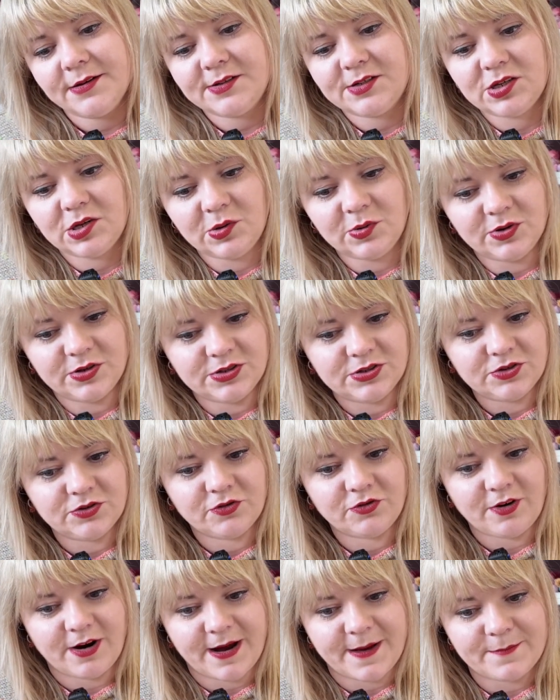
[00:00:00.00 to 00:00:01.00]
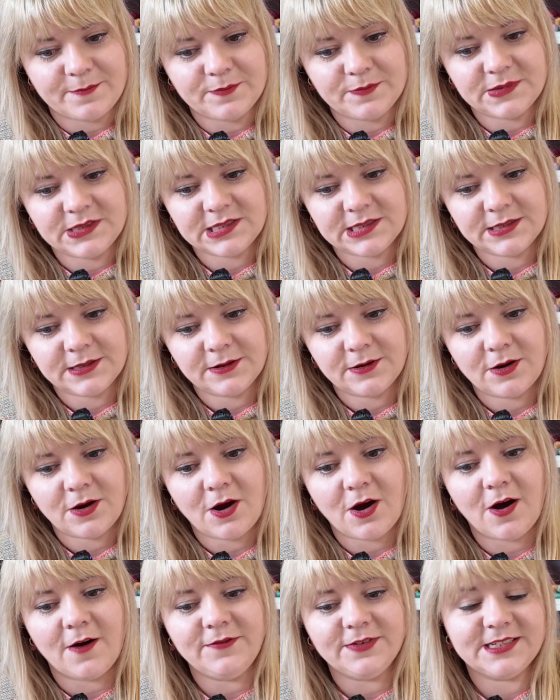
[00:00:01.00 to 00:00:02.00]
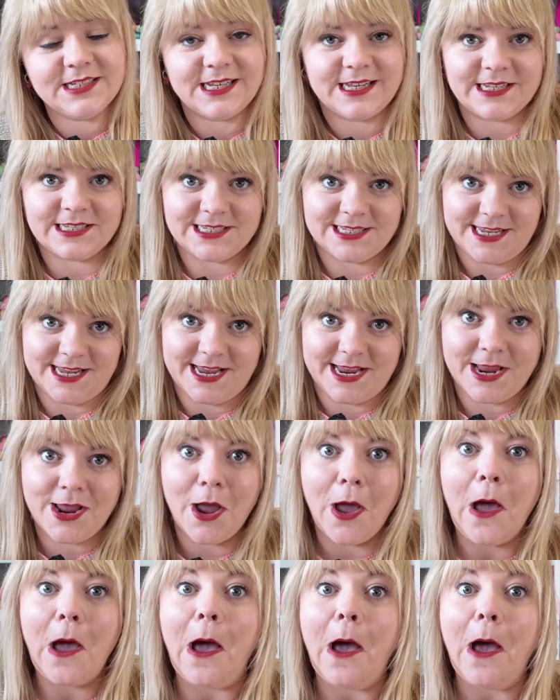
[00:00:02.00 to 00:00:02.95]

200 grams of CC.